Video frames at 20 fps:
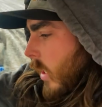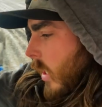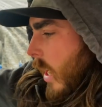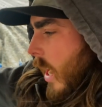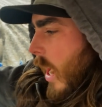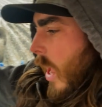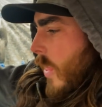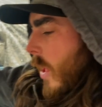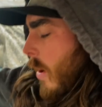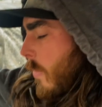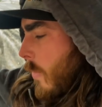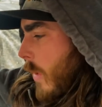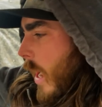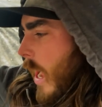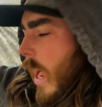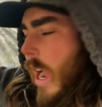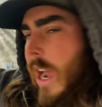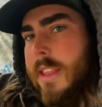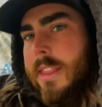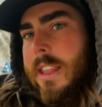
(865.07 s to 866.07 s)
and then
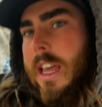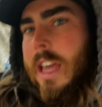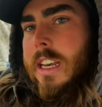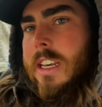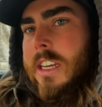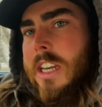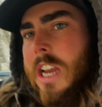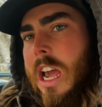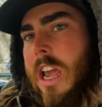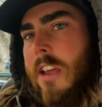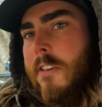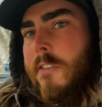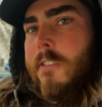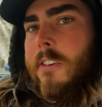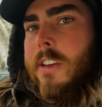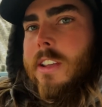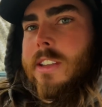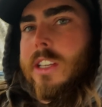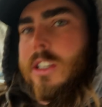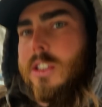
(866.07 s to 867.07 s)
behind that knife
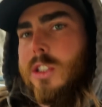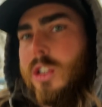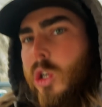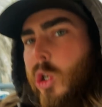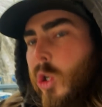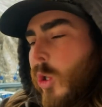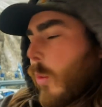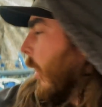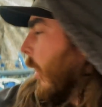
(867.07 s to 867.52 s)
is a tube,